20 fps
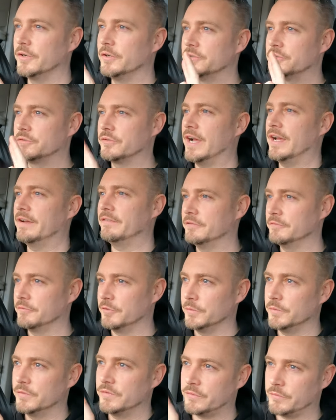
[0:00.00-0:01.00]
Driving
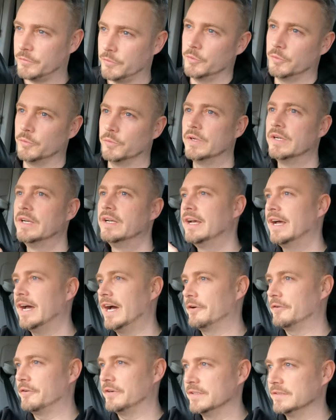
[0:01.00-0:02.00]
routes through
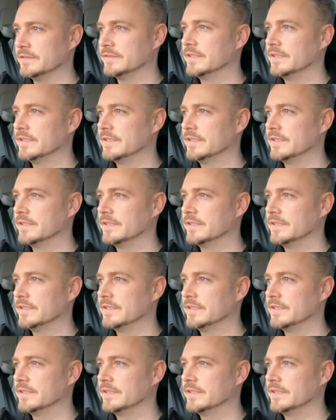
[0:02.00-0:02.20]
Arran,